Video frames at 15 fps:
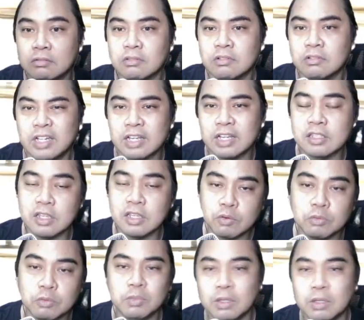the next year
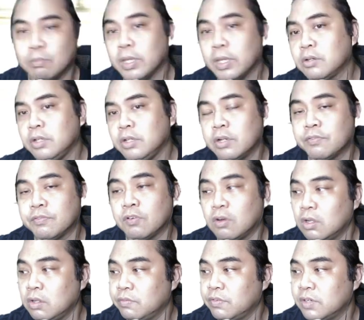would be a better year for
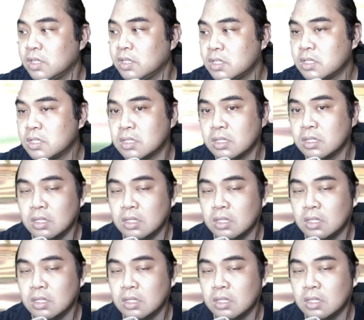all of us.